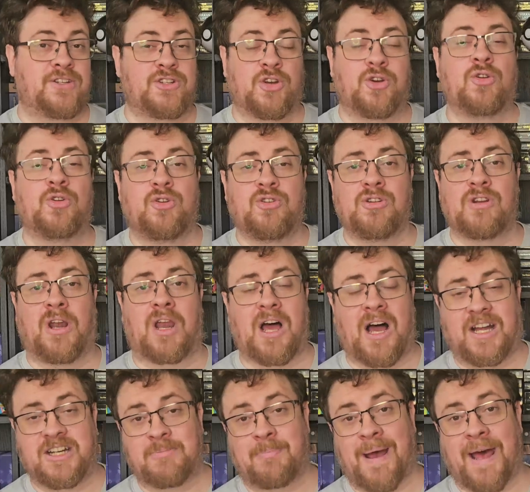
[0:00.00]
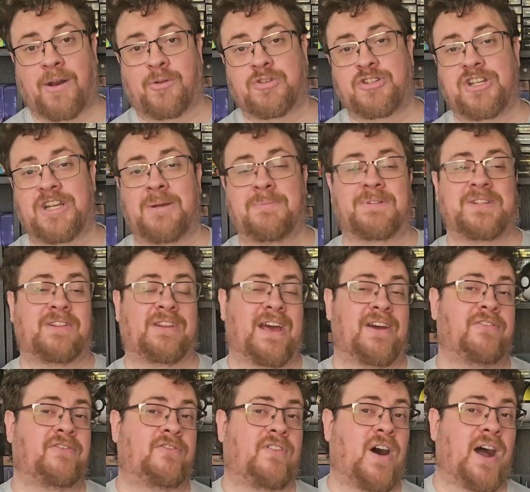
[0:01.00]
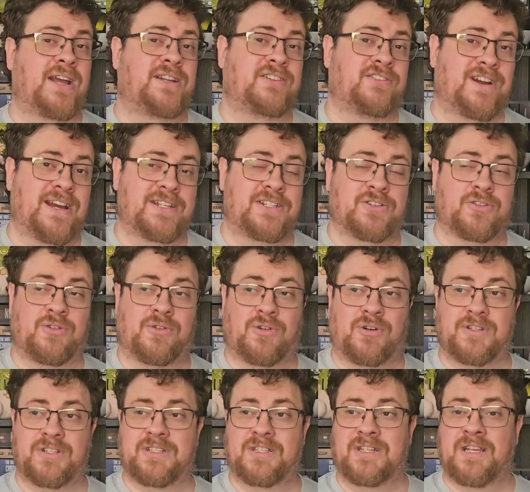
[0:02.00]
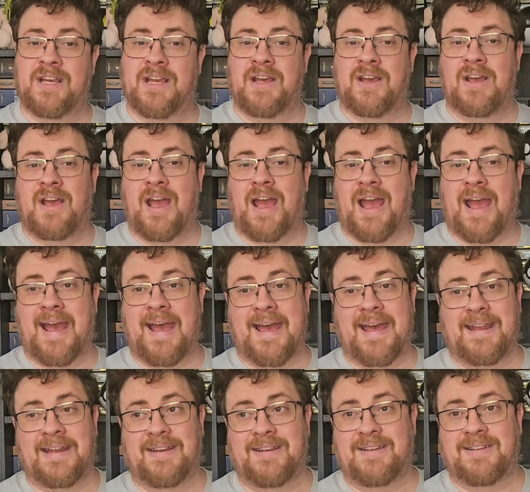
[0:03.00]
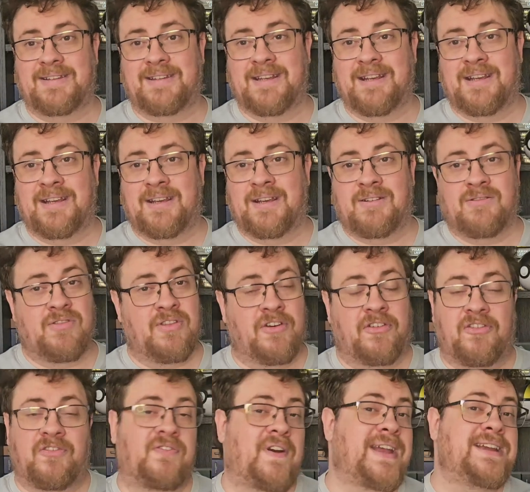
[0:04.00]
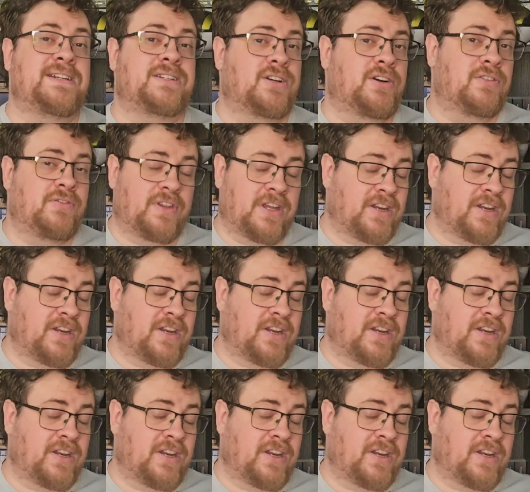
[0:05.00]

two large battleships, their fighter escorts, and the fate of the